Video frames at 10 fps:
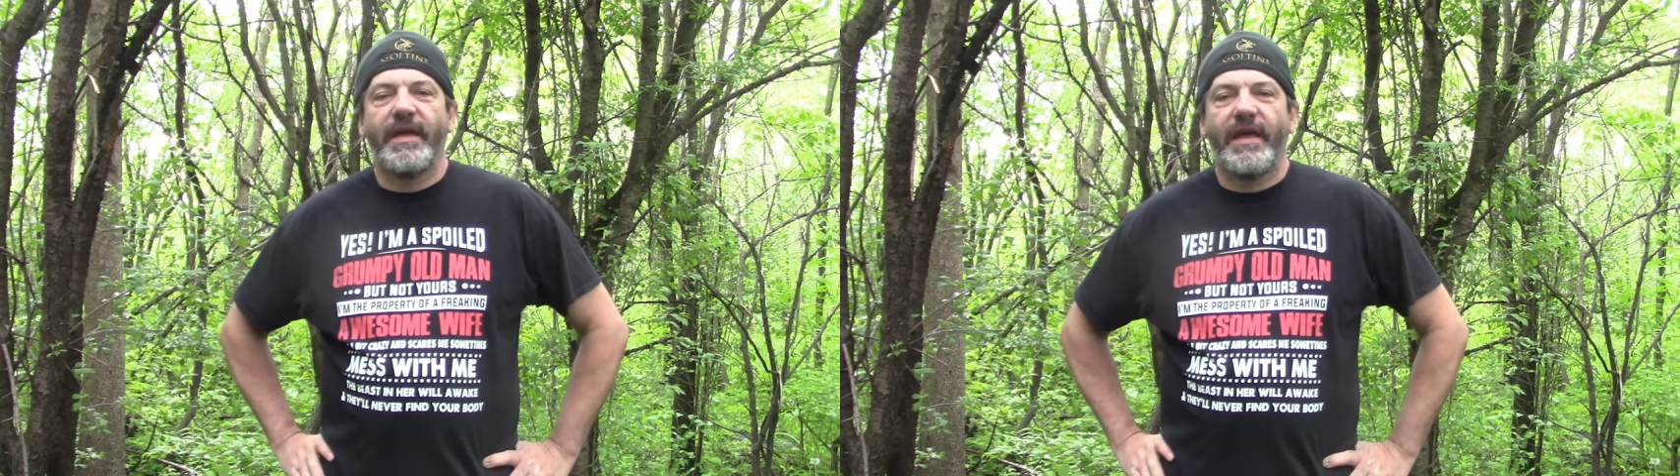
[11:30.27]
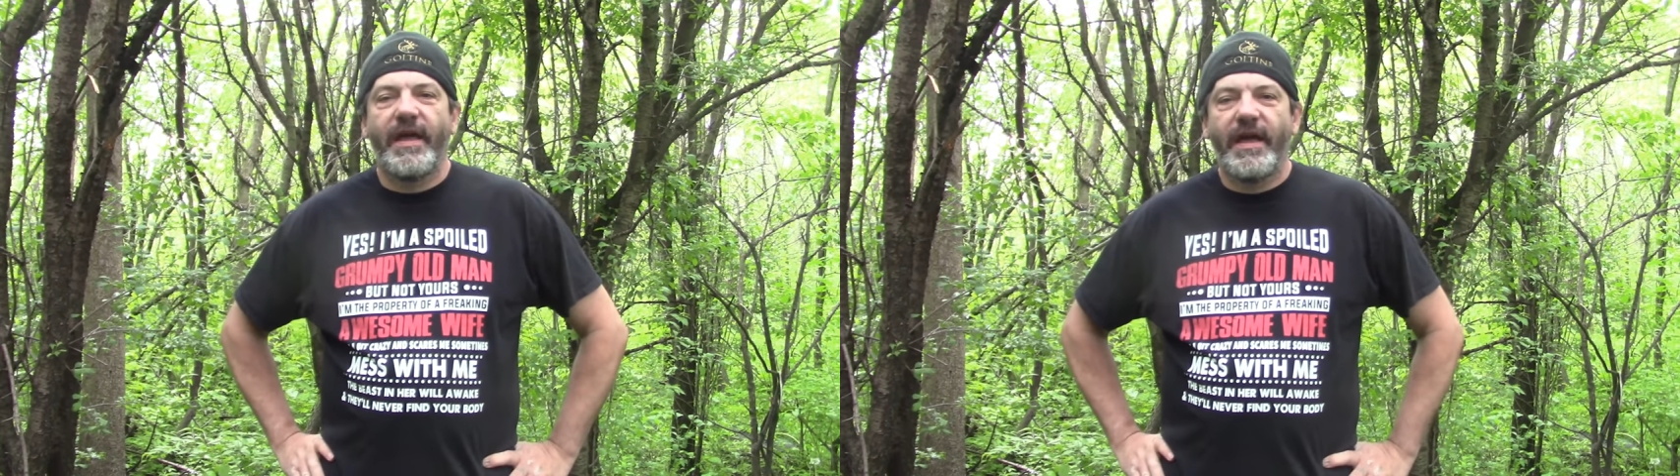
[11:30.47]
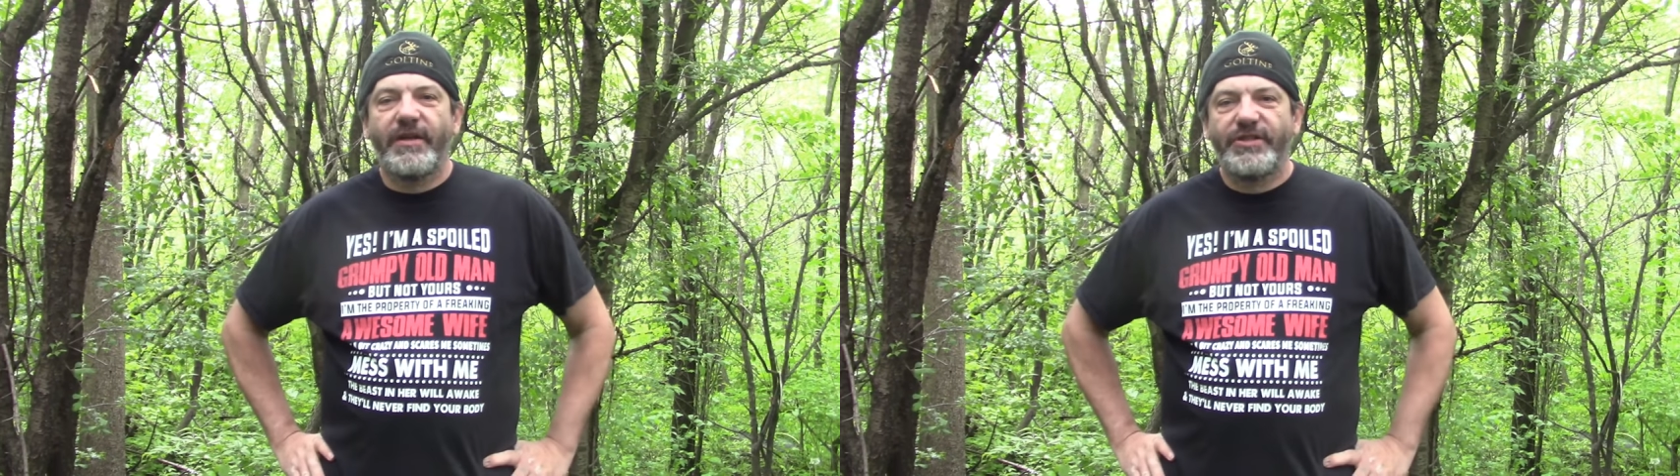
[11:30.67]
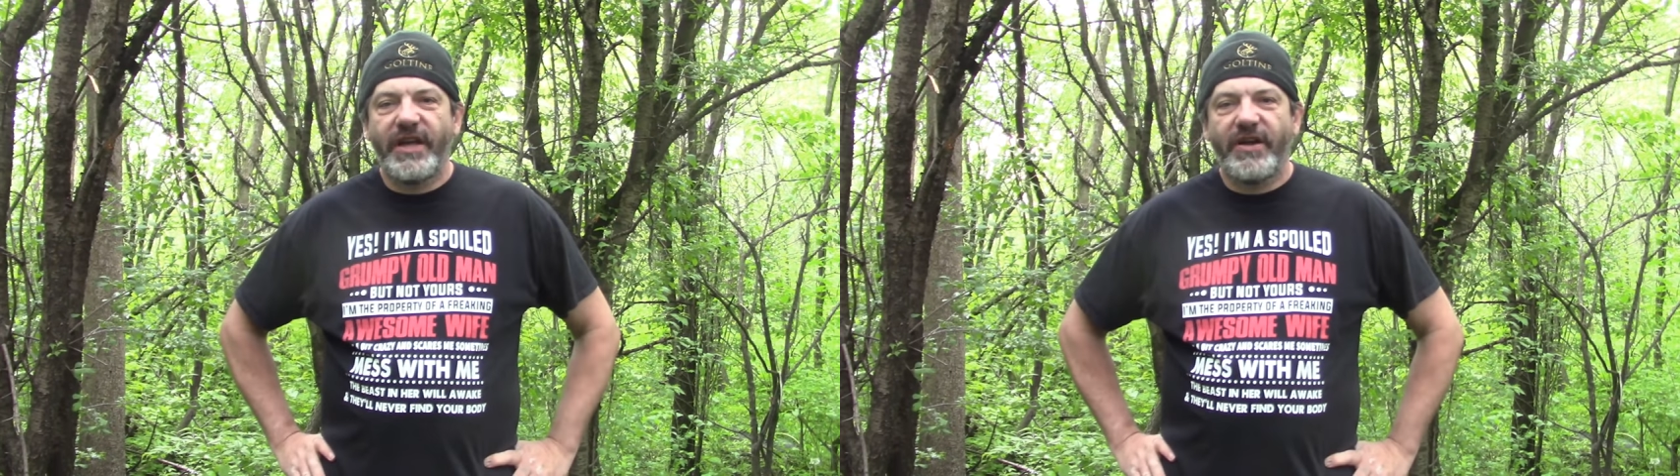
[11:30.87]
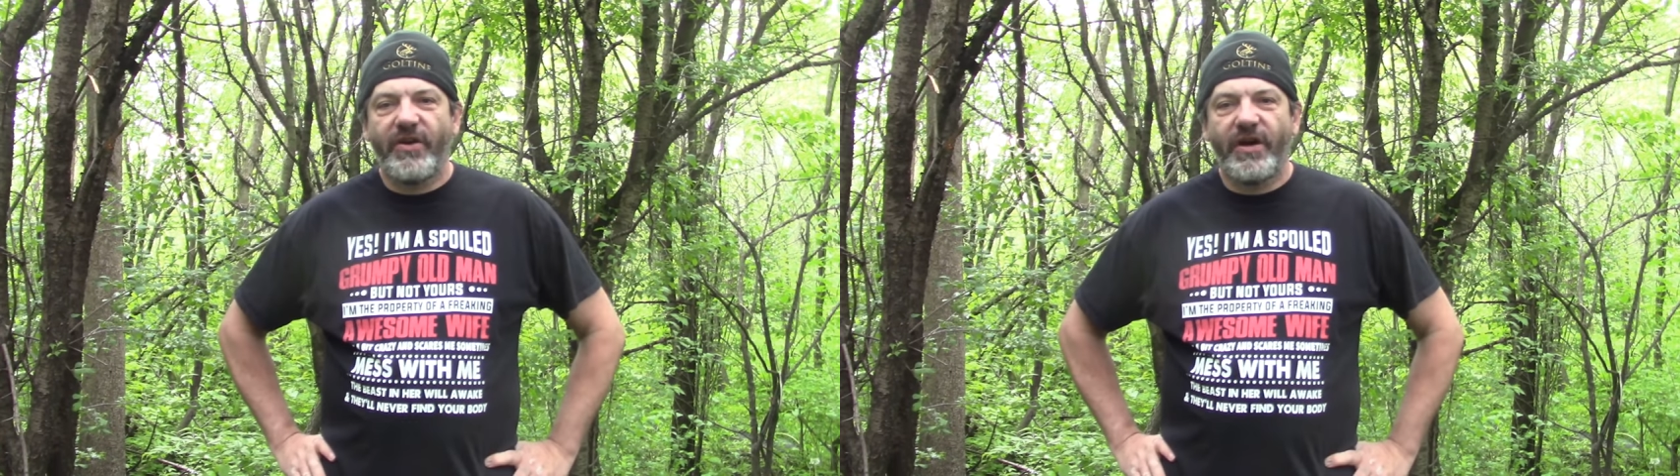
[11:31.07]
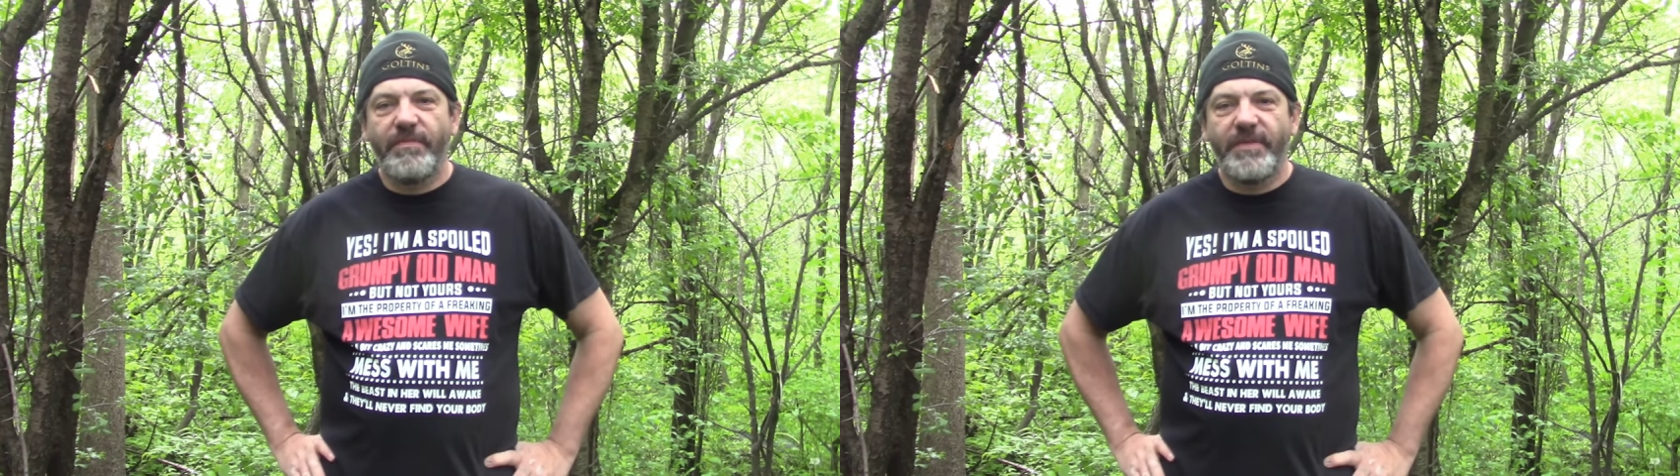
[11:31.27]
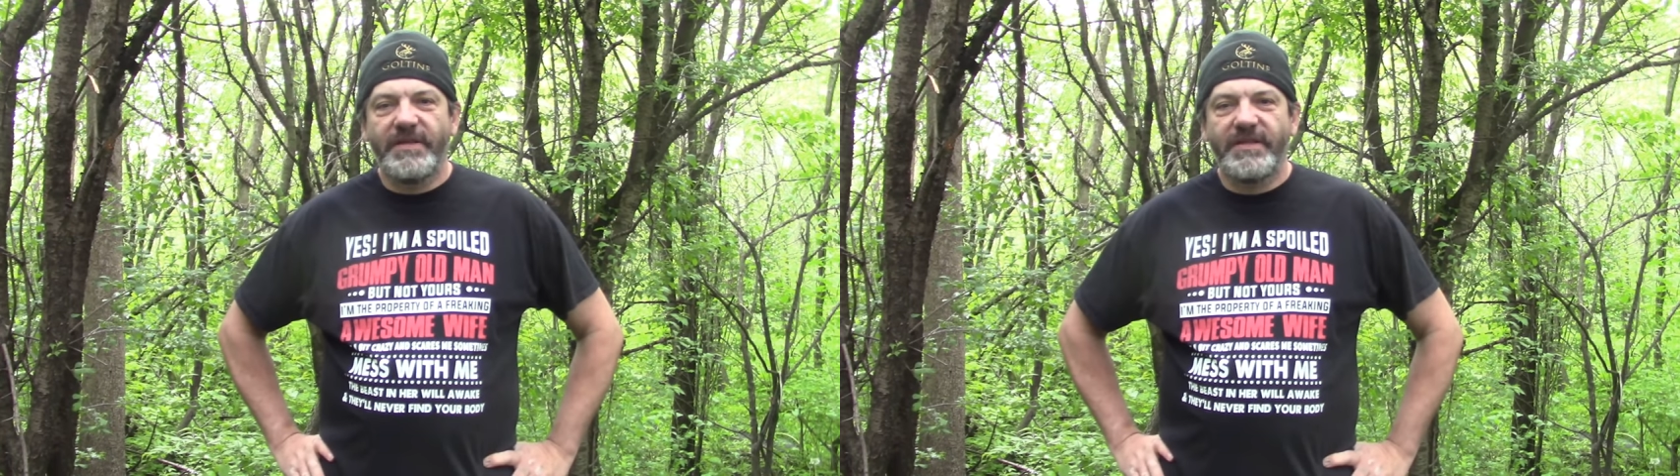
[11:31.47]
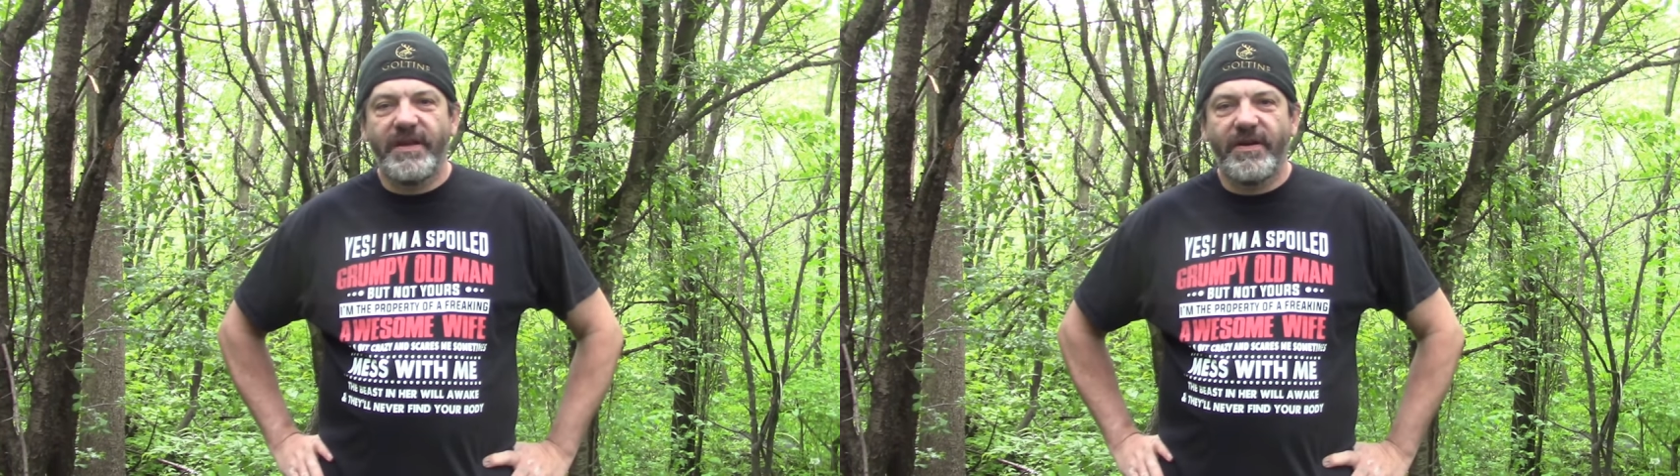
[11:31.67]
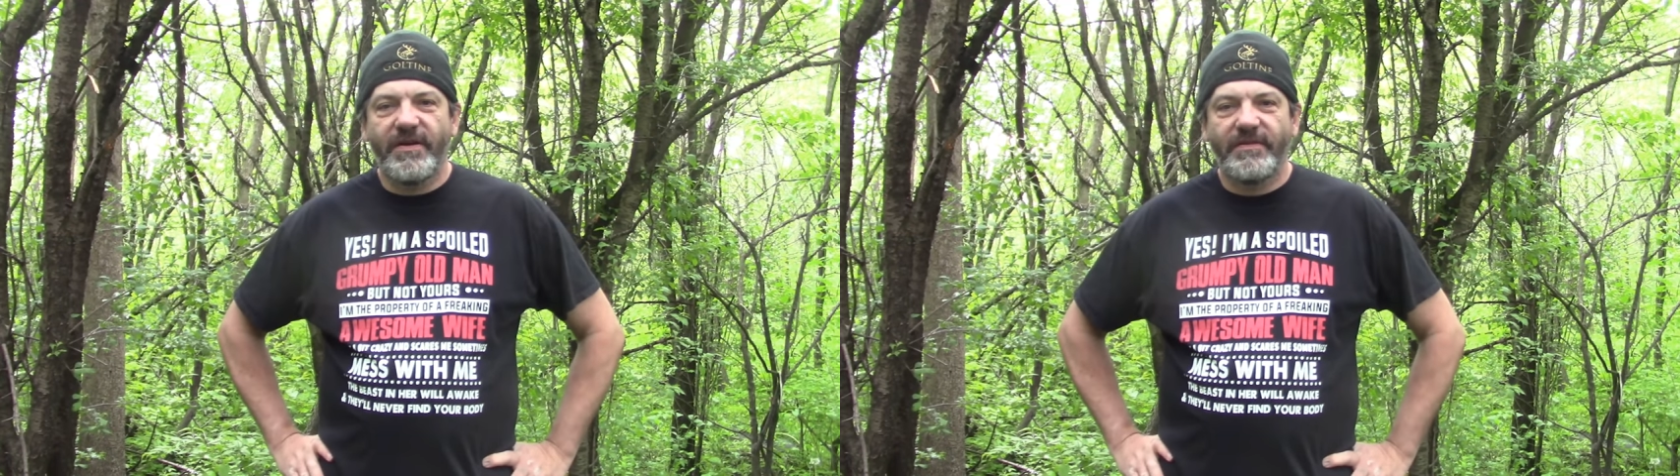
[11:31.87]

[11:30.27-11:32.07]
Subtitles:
and check out Hunting Beast Gear.